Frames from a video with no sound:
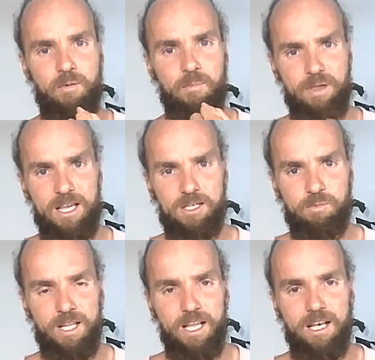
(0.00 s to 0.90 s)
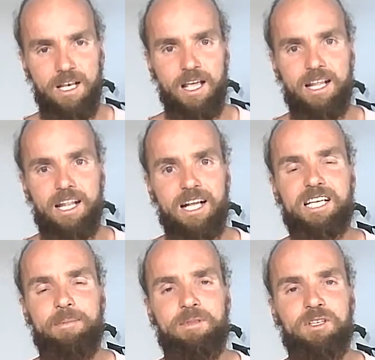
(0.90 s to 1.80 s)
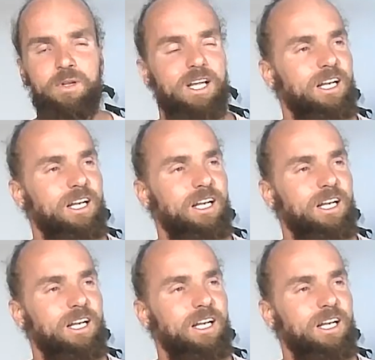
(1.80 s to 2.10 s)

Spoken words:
peace within, that acceptance within,